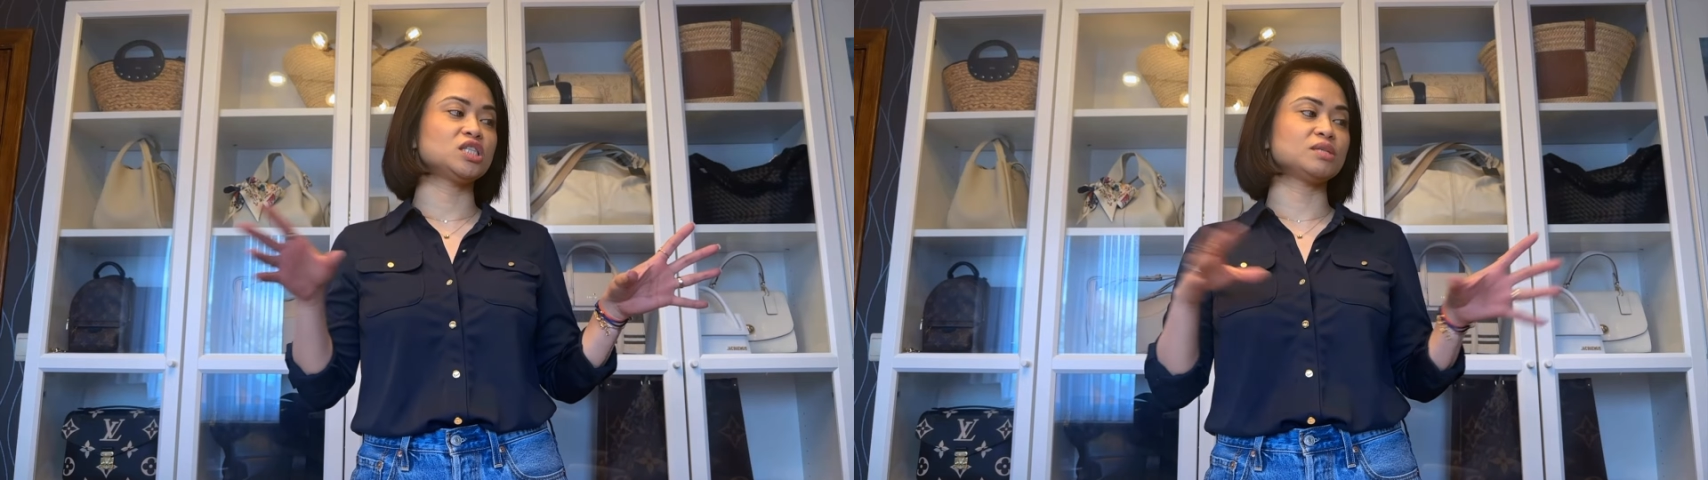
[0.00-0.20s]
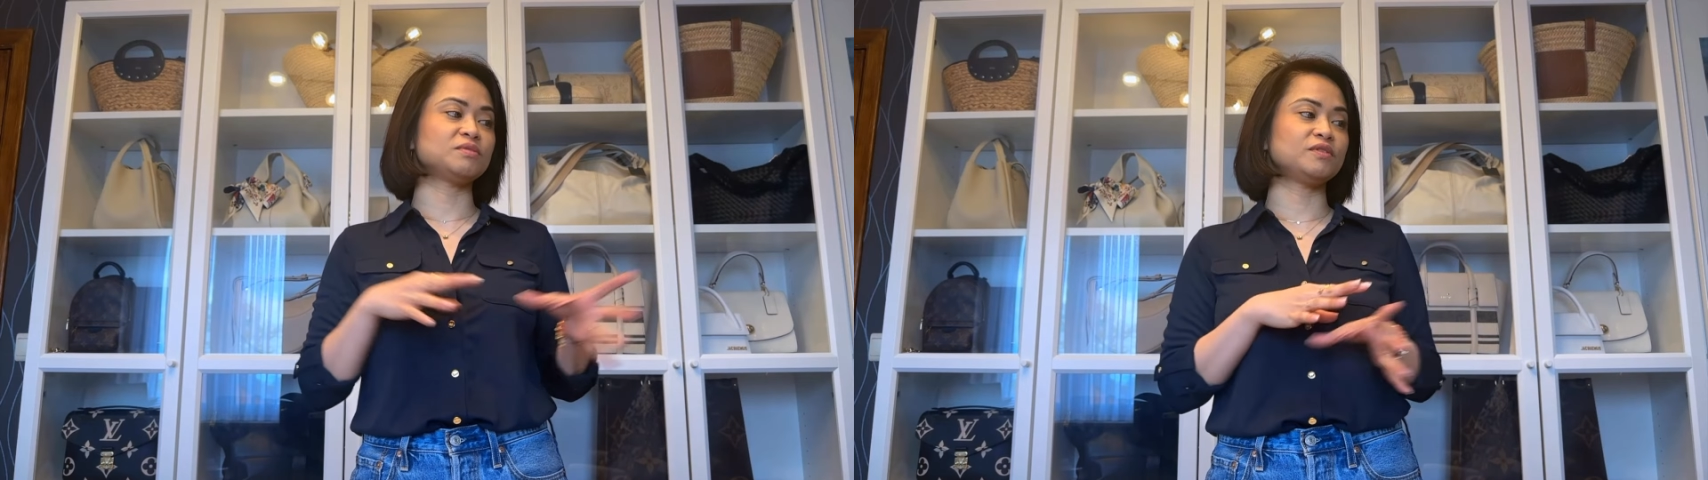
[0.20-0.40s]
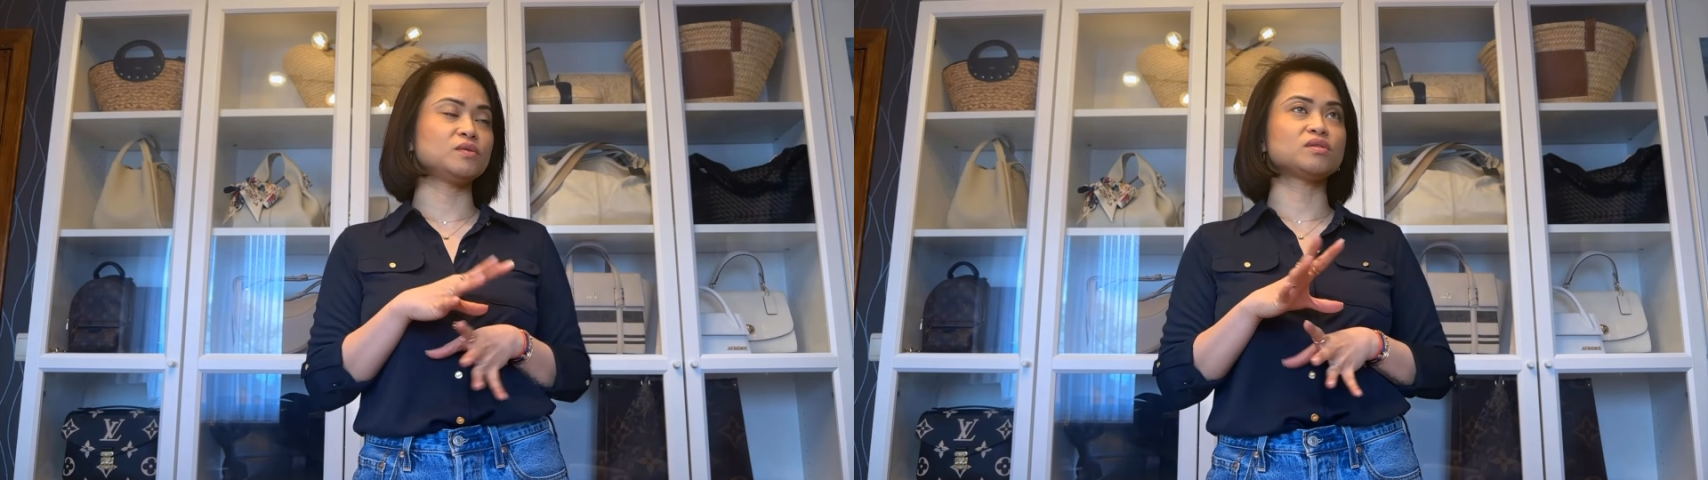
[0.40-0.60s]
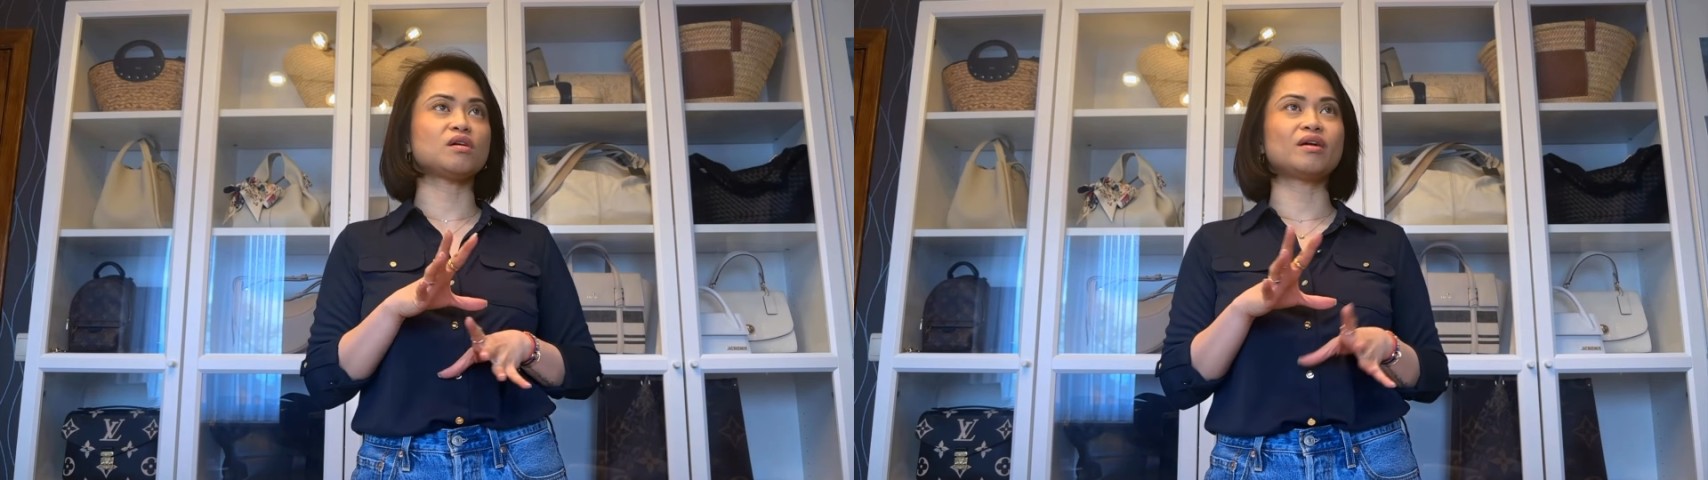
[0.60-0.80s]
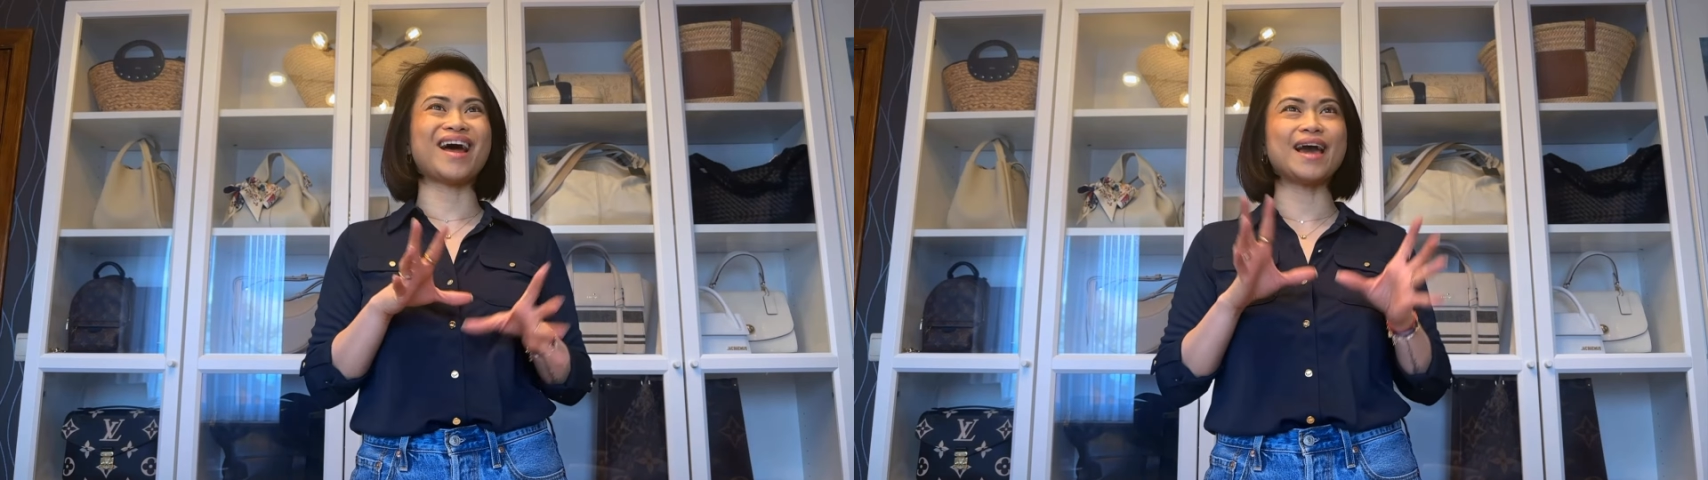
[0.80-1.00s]
Some of those
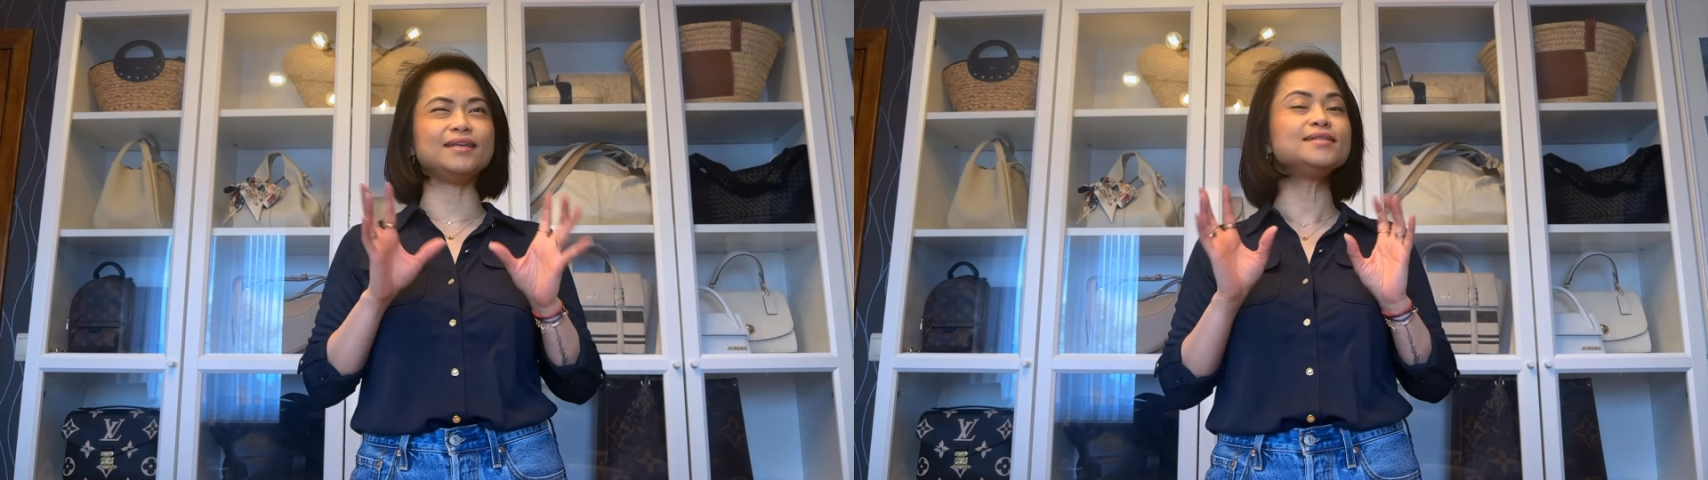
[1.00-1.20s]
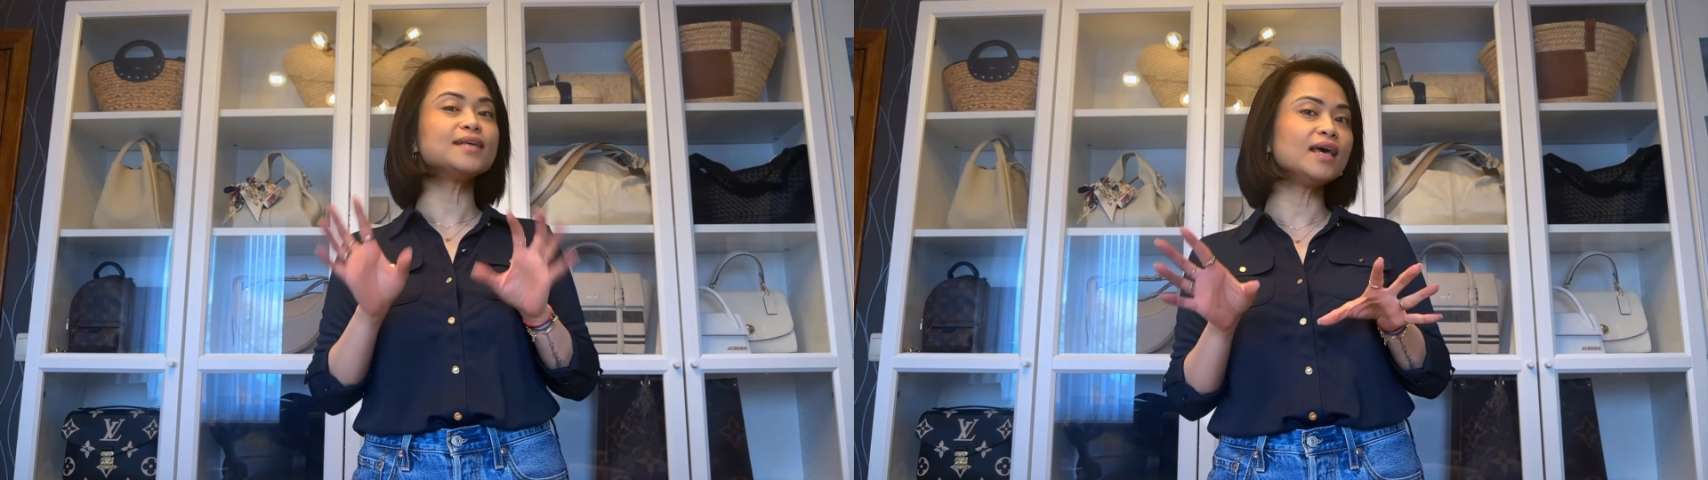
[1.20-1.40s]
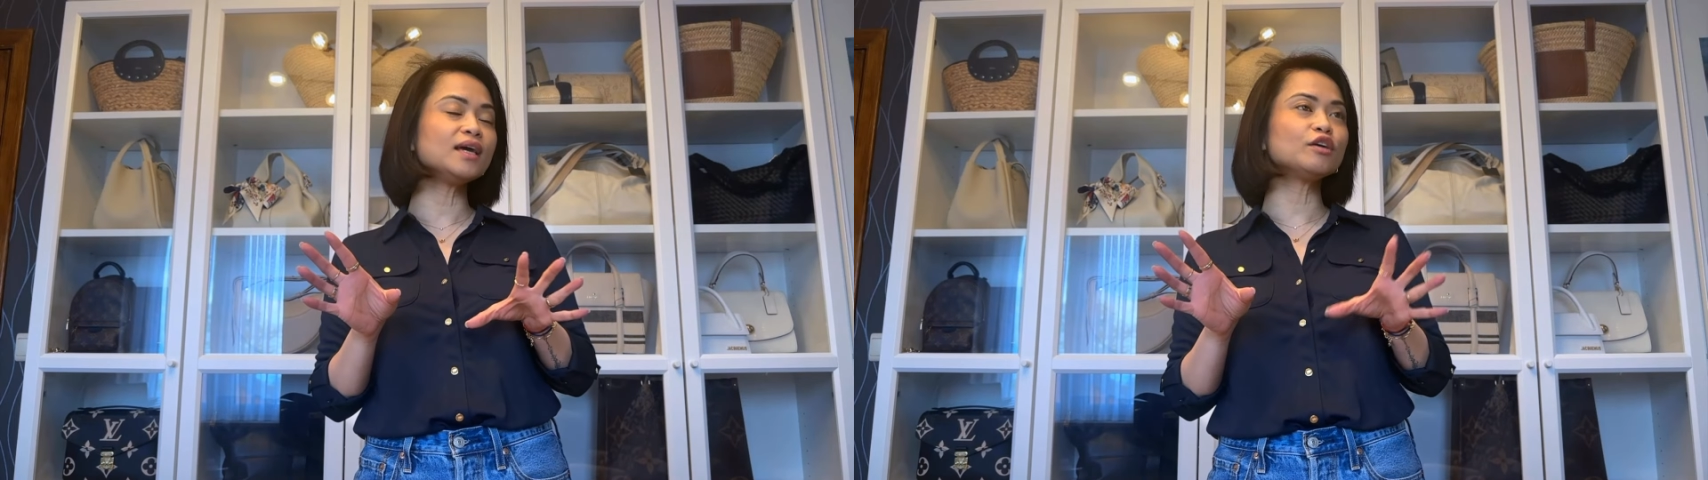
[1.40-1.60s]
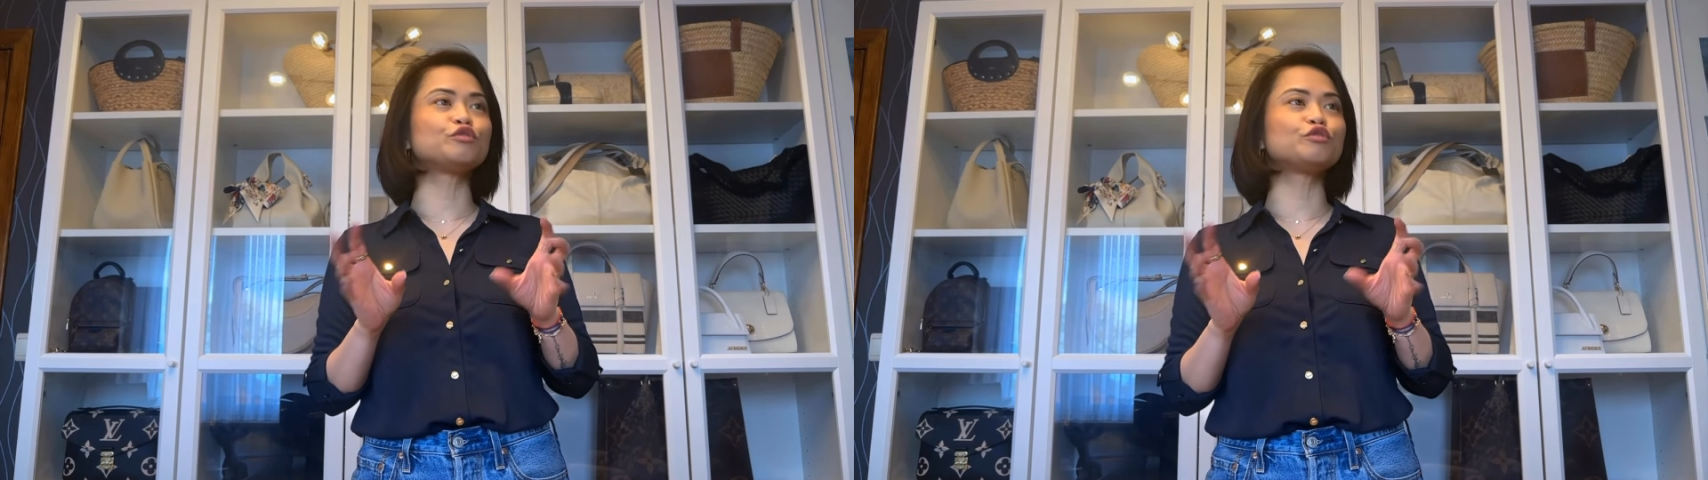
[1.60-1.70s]
are, I think,